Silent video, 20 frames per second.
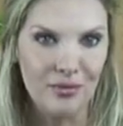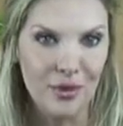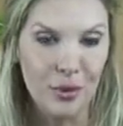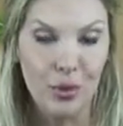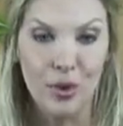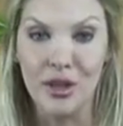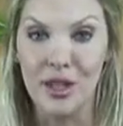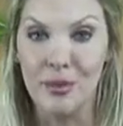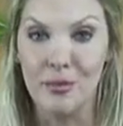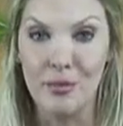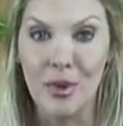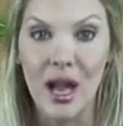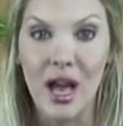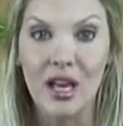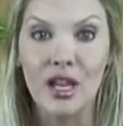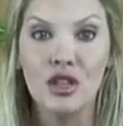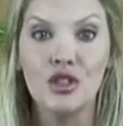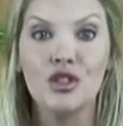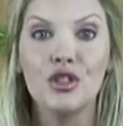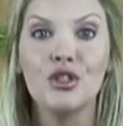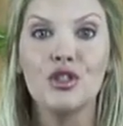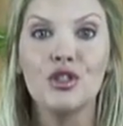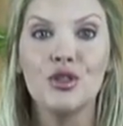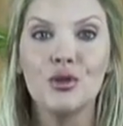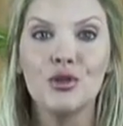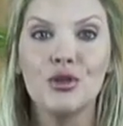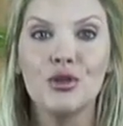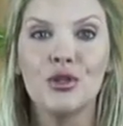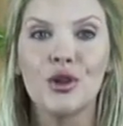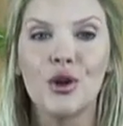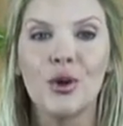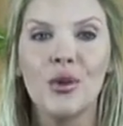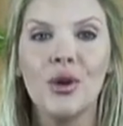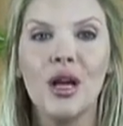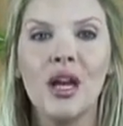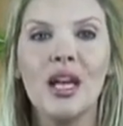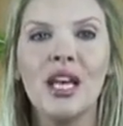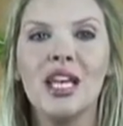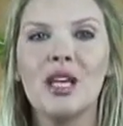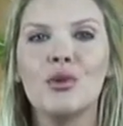When they managed to do so,
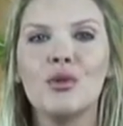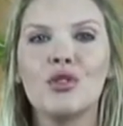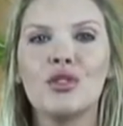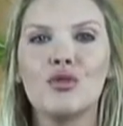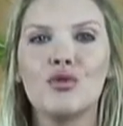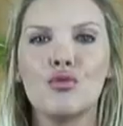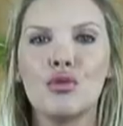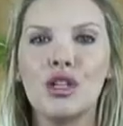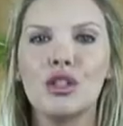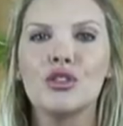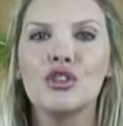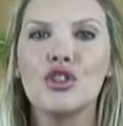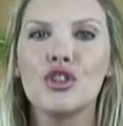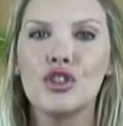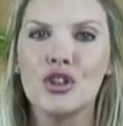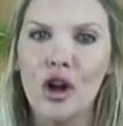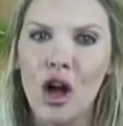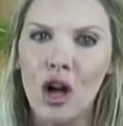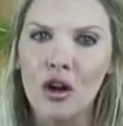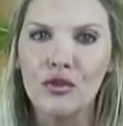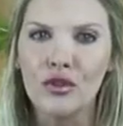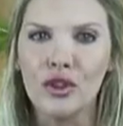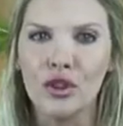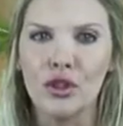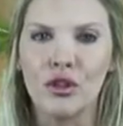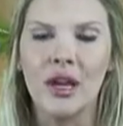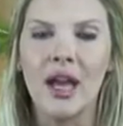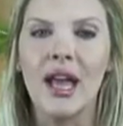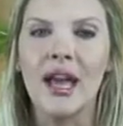it was a real shock for her